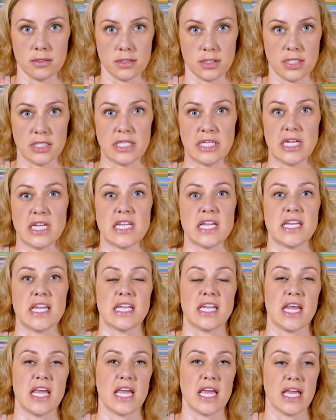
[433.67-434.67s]

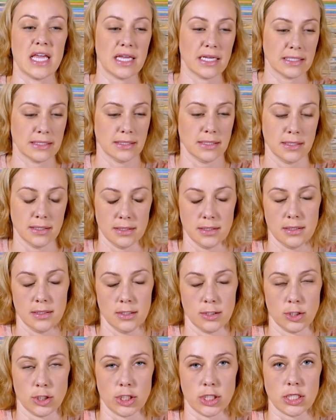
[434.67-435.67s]
today,
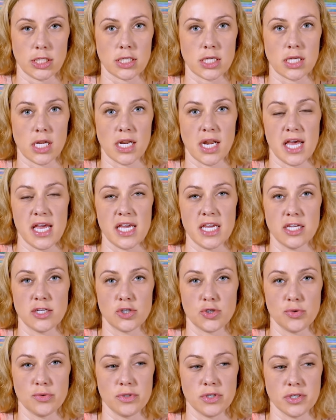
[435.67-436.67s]
today,
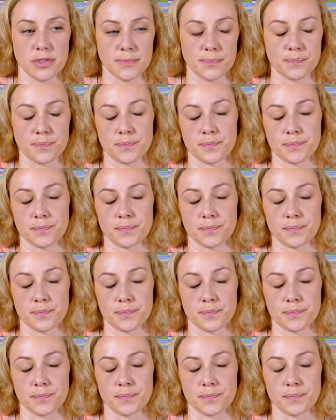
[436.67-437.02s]
Junior,